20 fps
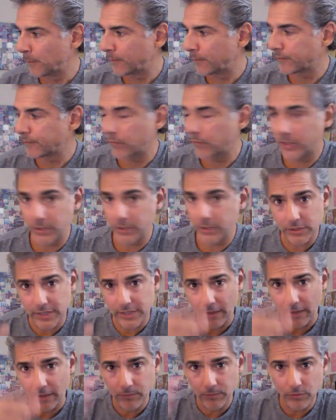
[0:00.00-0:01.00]
Write this
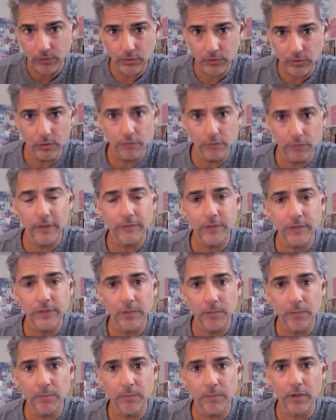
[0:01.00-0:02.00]
down. $250
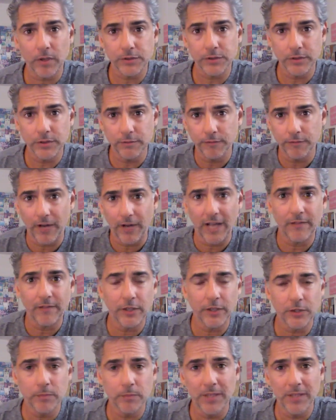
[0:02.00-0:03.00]
per person,
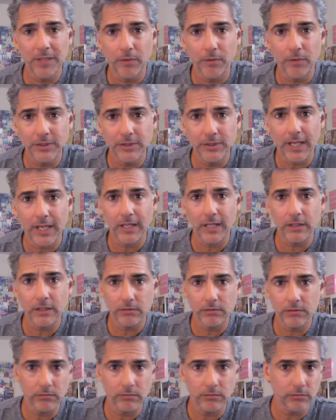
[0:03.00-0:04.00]
500 people a
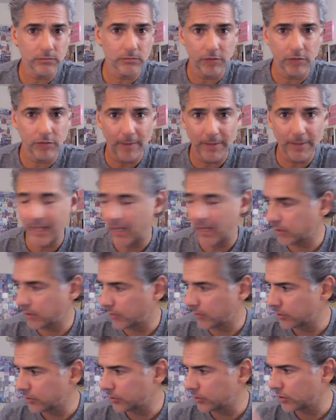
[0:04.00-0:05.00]
day. Grab a
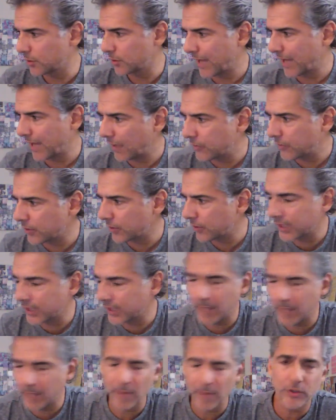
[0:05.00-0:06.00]
calculator, do the math. You're going to
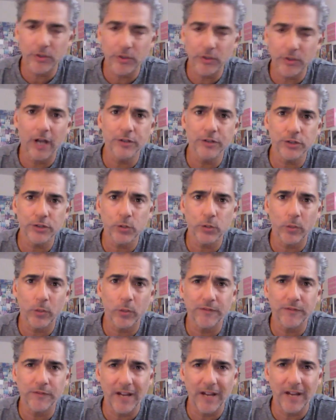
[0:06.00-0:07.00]
come up with
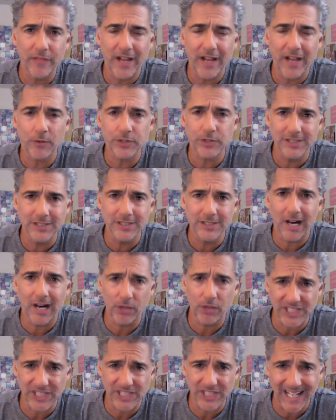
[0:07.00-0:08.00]

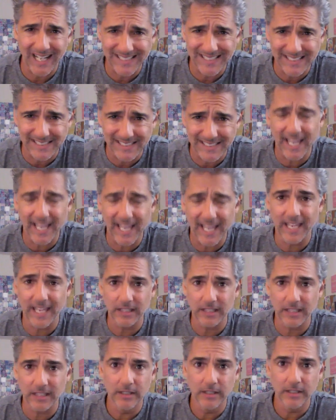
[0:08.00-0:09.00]
$125,000 a day
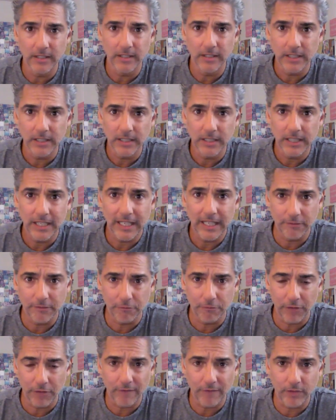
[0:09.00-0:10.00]
in
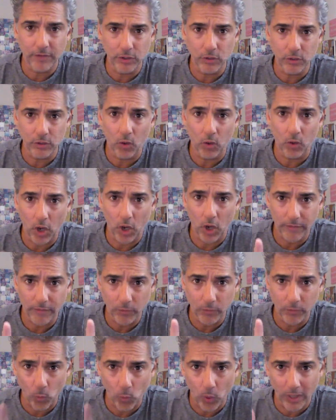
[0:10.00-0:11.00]
revenue off
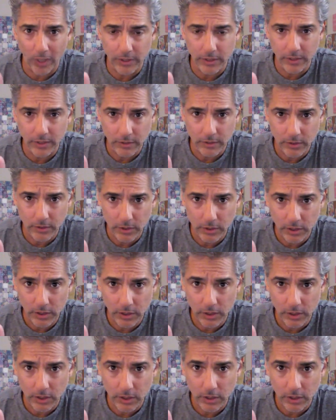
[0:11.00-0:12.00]
of one
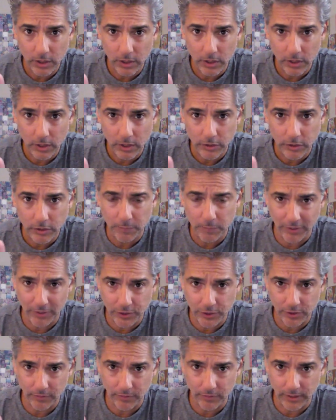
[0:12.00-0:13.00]

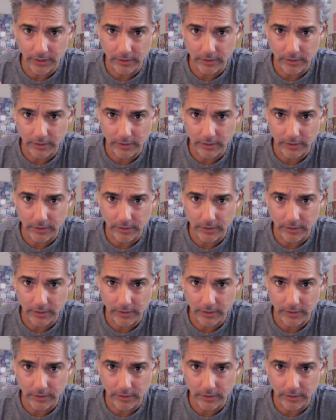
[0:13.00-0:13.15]
dispensary.